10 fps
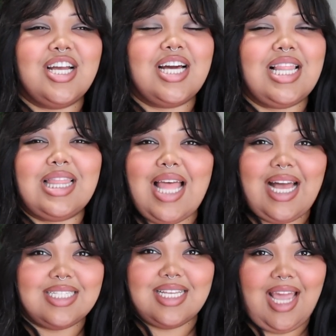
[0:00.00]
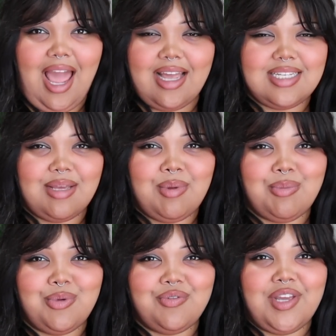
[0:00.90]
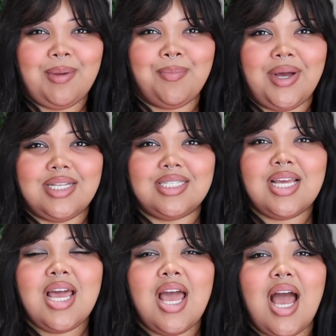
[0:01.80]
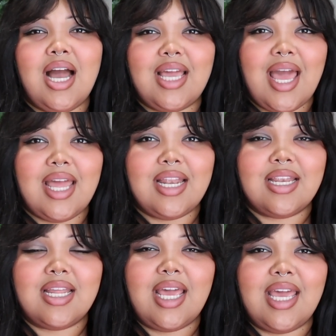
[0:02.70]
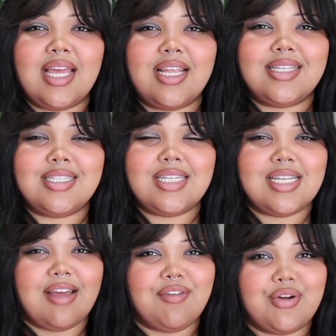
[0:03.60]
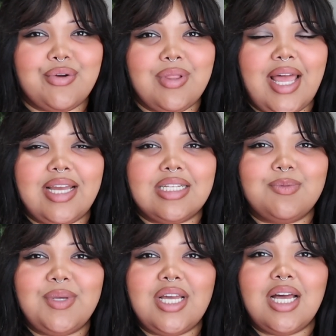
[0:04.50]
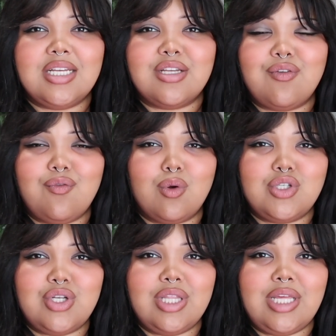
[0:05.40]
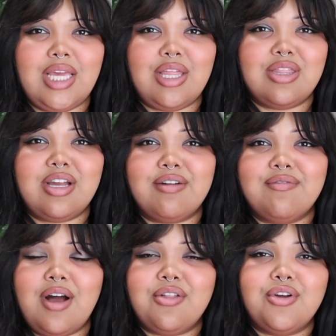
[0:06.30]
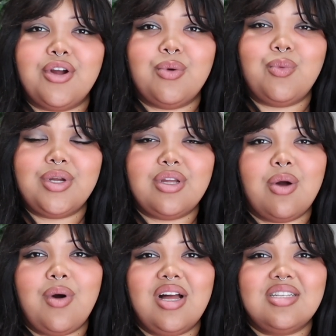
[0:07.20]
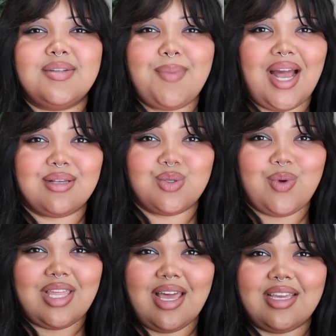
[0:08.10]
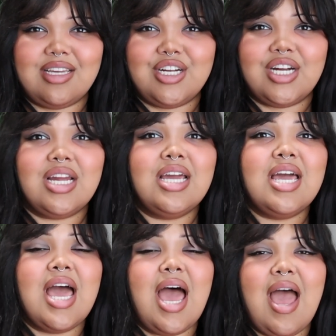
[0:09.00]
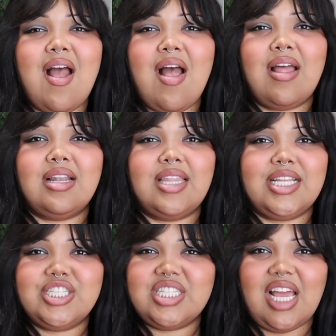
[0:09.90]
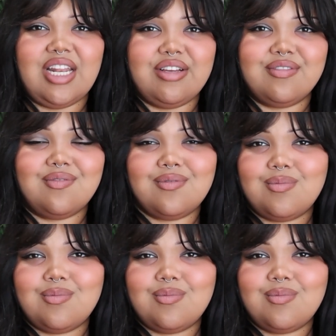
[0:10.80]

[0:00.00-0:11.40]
classic academia movie, but again, it never grew legs because unfortunately their father would go on to pass away that year, and they just kind of,